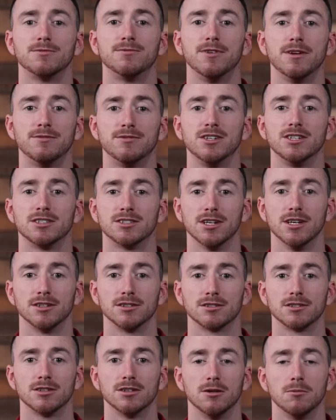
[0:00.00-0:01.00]
50
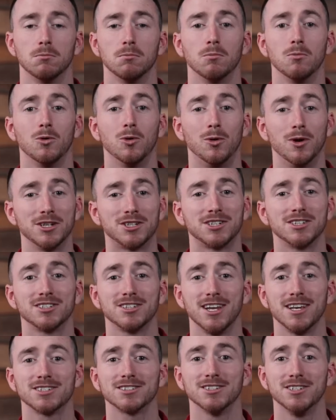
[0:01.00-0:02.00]
cents, which
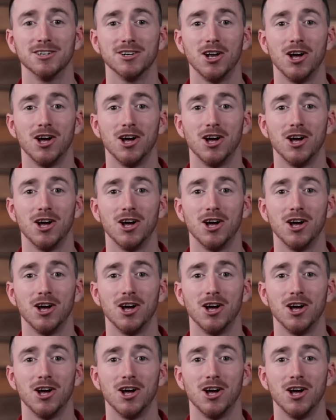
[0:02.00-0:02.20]
is less than a